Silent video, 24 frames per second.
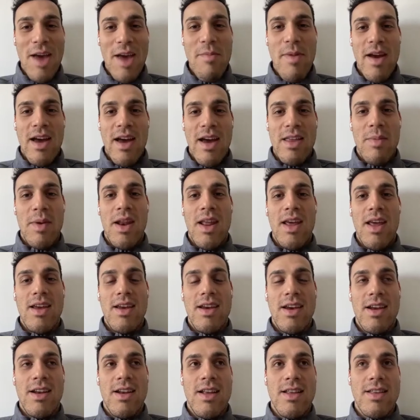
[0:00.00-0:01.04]
mate. At the minute,
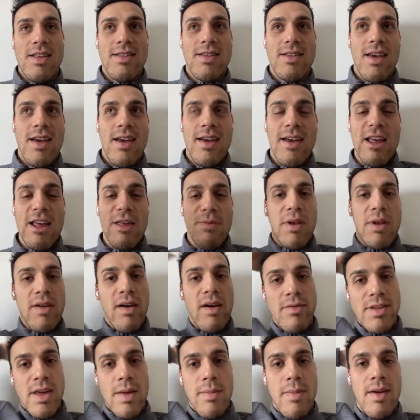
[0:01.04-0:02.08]
it's been
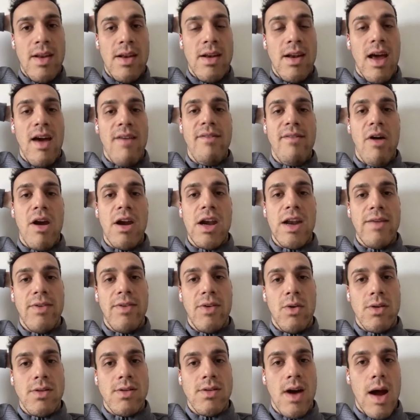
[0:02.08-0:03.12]
obviously been a very
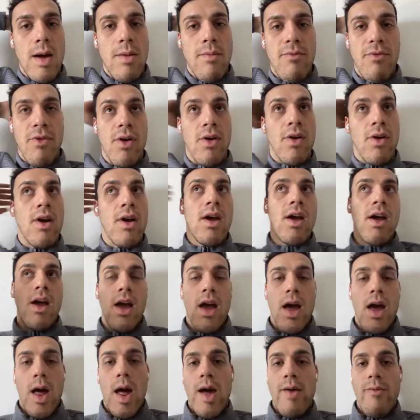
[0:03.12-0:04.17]
difficult time for
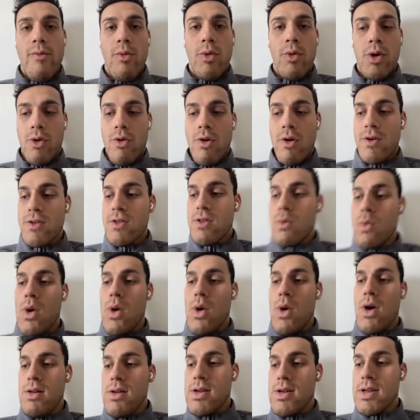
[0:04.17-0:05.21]
everyone across the
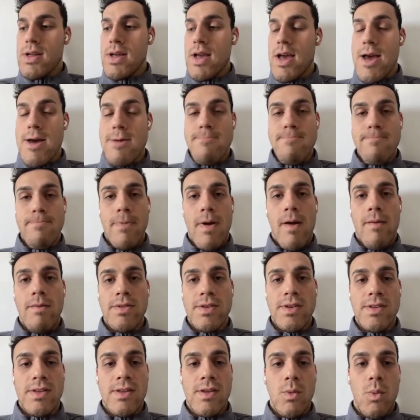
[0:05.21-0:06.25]
world.
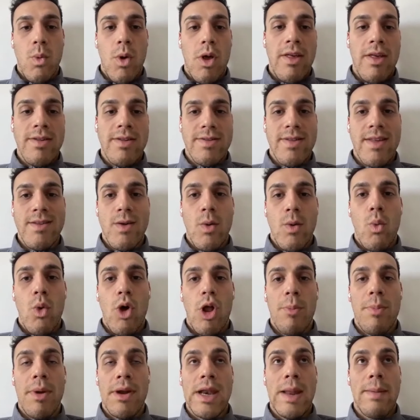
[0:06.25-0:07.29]
Obviously, there's a
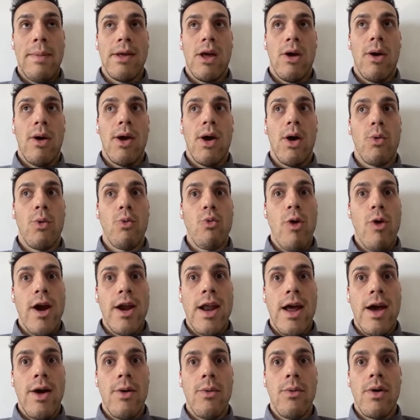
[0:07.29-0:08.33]
world pandemic going on right
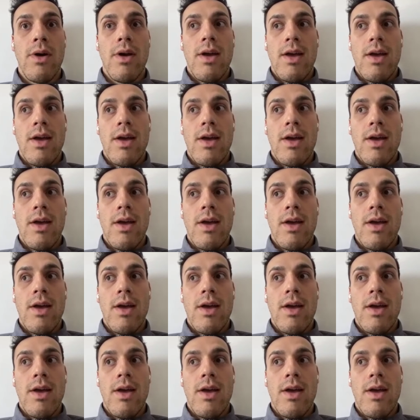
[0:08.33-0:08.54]
now,